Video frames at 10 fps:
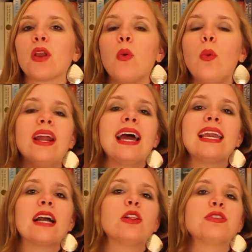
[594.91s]
When I
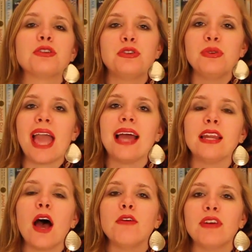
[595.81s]
get closer to the end
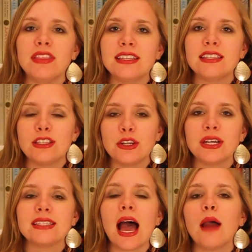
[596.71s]
of this
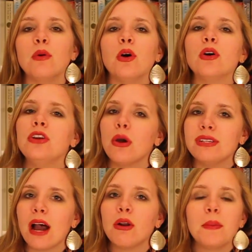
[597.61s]
series, I will no
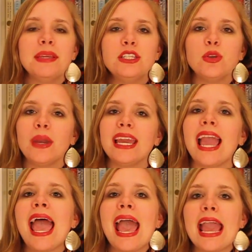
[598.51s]
doubt be doing
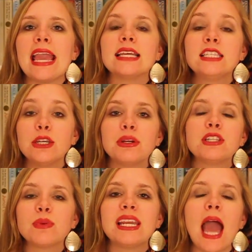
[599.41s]
a
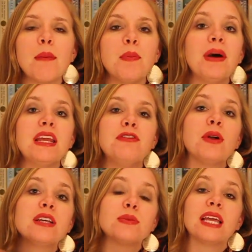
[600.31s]
series recap, but if you
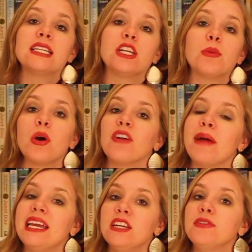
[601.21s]
guys would like to hear more of
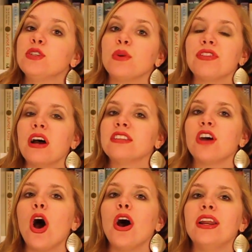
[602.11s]
my individual thoughts
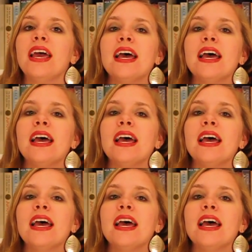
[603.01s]
on